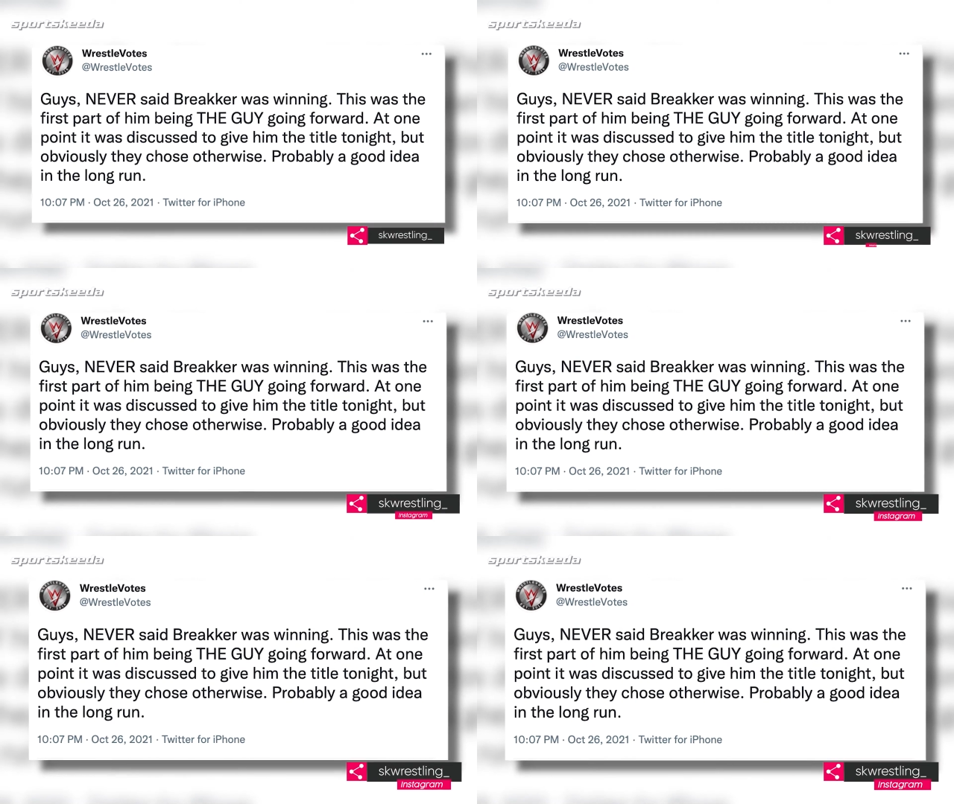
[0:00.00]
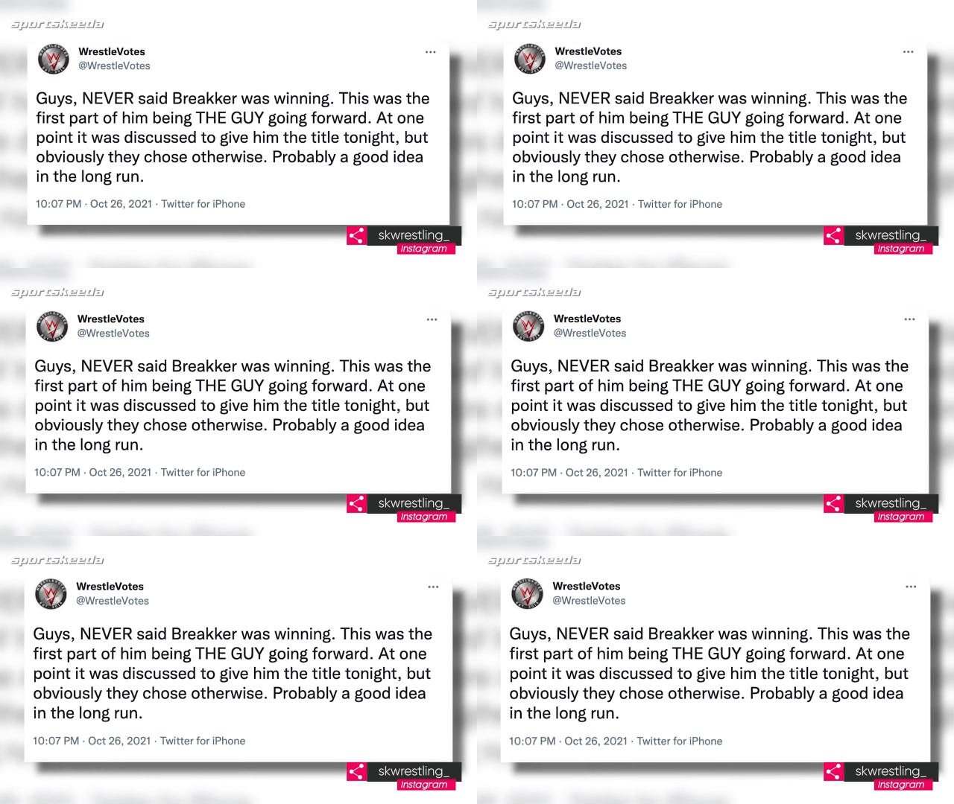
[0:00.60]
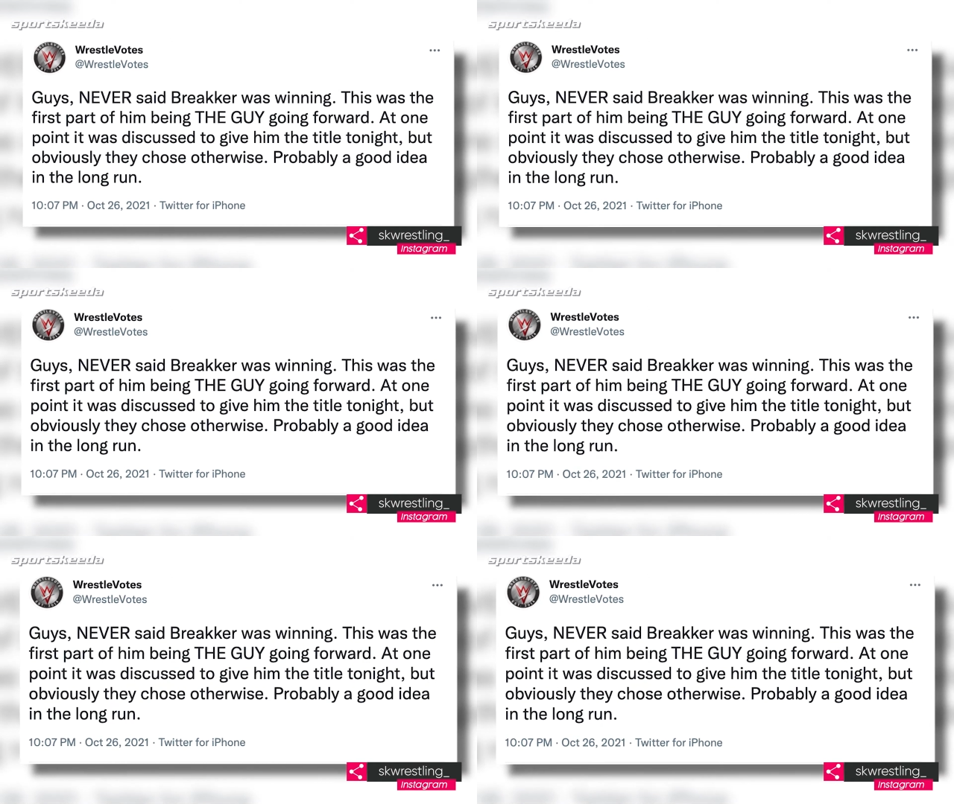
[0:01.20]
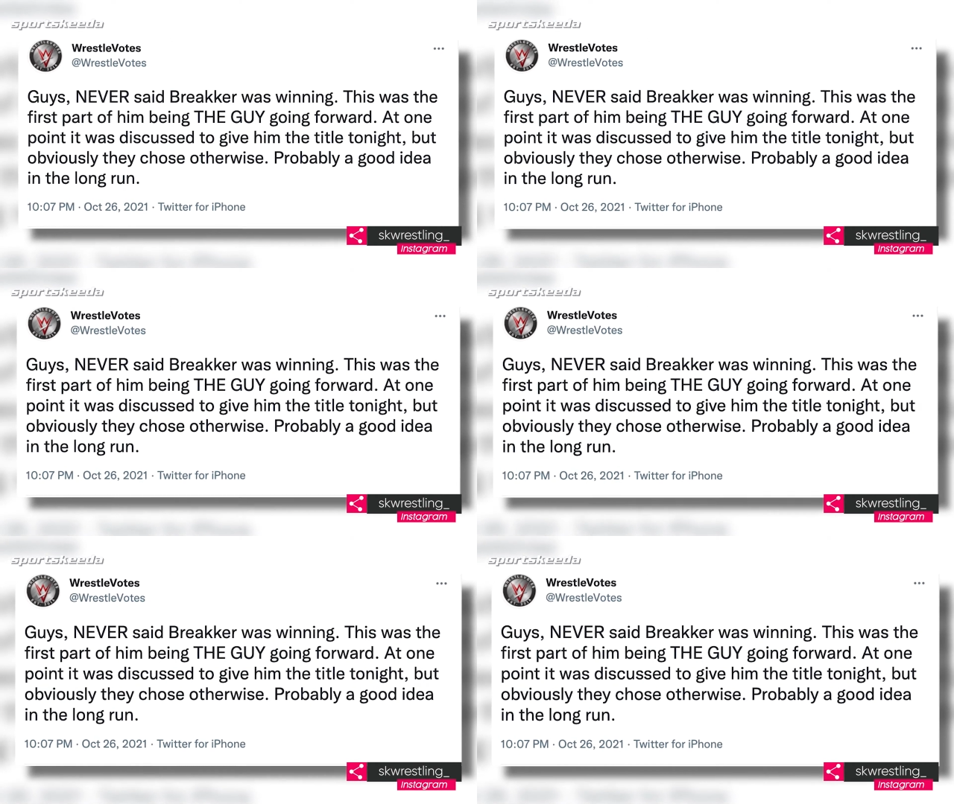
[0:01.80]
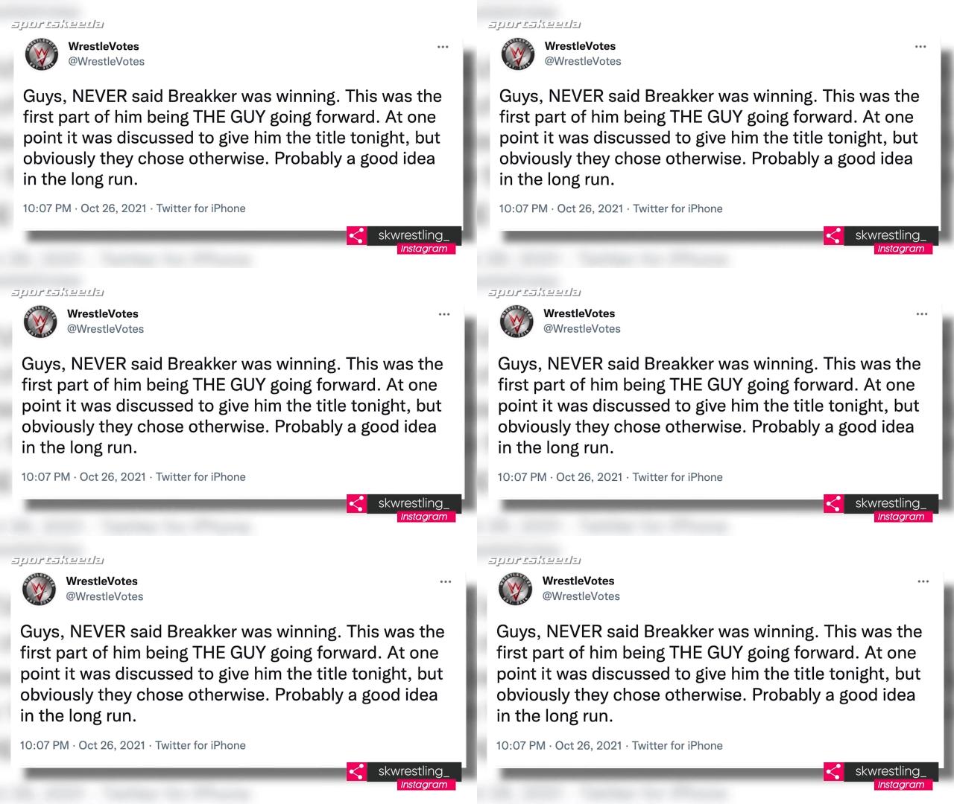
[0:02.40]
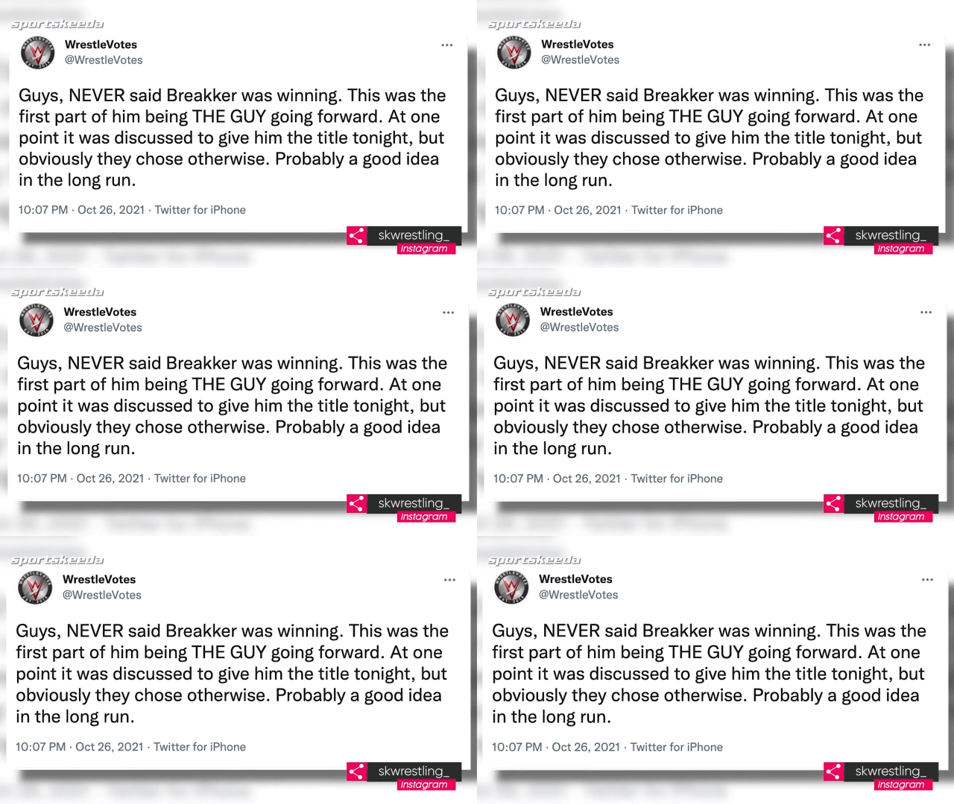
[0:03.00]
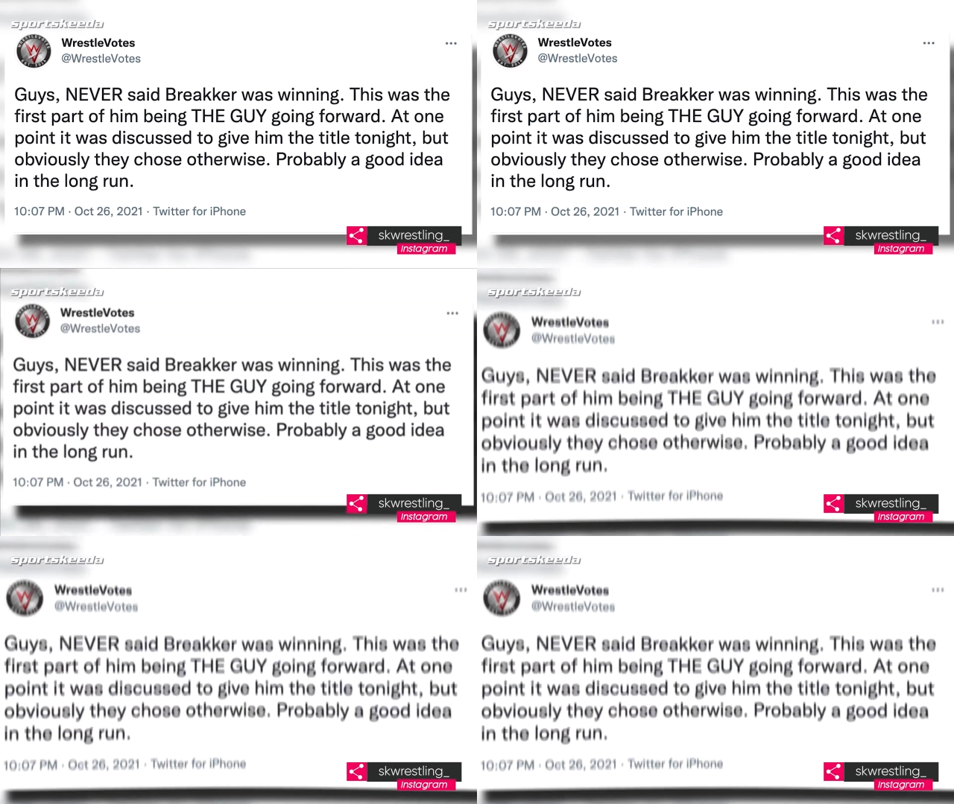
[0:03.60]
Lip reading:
(no speaker visible)